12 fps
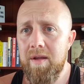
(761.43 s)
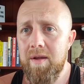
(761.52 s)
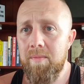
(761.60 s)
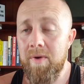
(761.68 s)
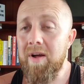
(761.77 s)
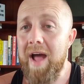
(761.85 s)

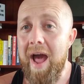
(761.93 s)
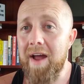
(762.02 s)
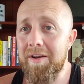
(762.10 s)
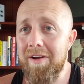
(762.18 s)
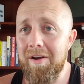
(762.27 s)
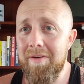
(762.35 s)
When I
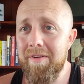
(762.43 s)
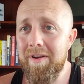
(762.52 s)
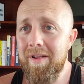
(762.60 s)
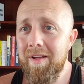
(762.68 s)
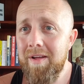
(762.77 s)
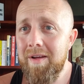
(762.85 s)
had
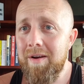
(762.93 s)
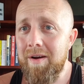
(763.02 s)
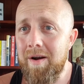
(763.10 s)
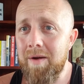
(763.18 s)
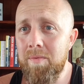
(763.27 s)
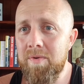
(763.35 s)
COVID,
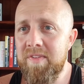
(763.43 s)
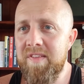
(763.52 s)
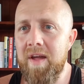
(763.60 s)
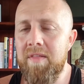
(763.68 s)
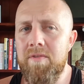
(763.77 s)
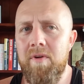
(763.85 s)
I would
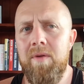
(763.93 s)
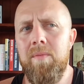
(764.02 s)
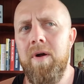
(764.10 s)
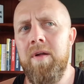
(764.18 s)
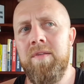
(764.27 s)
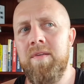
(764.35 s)
say 3
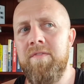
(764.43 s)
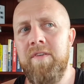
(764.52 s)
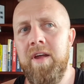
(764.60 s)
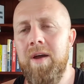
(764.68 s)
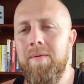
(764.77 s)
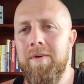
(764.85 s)
words and
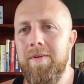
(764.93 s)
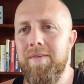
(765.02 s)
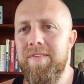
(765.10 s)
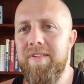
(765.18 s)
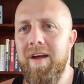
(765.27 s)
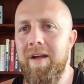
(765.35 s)
forget what I
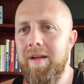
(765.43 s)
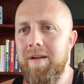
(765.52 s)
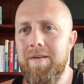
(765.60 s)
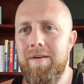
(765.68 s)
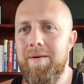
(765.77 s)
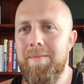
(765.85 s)
was saying.
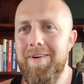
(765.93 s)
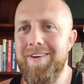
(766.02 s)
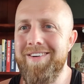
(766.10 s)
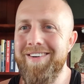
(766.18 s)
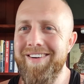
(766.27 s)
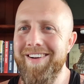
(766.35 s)
Oh,
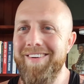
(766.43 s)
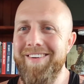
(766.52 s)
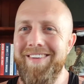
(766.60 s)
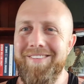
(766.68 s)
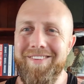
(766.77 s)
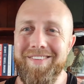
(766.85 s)

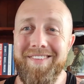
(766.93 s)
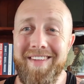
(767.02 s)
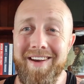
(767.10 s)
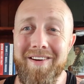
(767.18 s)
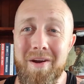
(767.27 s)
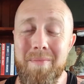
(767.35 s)
it was
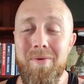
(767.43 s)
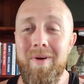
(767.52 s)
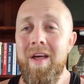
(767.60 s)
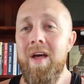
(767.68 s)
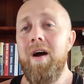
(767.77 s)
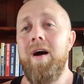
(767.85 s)
terrible.
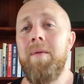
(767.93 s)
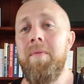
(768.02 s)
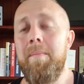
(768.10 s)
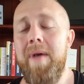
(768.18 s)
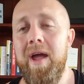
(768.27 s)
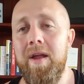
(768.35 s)
I'm a
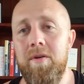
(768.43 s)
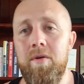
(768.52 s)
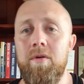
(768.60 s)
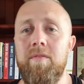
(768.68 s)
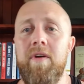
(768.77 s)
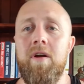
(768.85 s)
man
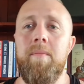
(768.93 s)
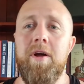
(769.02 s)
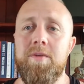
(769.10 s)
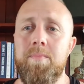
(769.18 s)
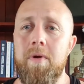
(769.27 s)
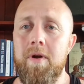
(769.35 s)
who very
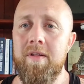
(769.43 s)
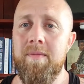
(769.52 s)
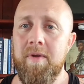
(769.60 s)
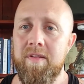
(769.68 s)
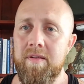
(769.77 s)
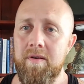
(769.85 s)
much prides
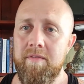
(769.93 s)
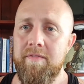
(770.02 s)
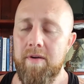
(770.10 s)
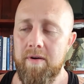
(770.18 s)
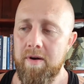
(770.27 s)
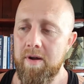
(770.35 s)
myself
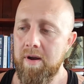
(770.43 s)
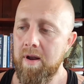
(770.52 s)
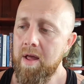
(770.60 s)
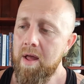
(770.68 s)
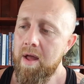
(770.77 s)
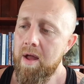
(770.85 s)
on
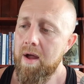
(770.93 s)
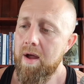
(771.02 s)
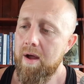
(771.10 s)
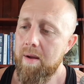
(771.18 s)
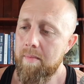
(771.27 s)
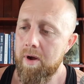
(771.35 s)

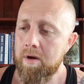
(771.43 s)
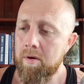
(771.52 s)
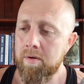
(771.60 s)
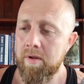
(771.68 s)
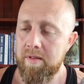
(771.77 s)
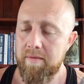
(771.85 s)
my
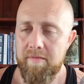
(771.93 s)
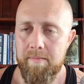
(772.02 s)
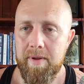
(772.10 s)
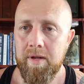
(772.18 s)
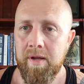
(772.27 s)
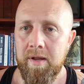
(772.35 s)
cognitive
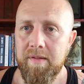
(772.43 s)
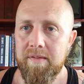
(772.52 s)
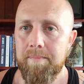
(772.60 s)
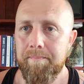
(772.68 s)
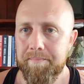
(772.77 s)
abilities.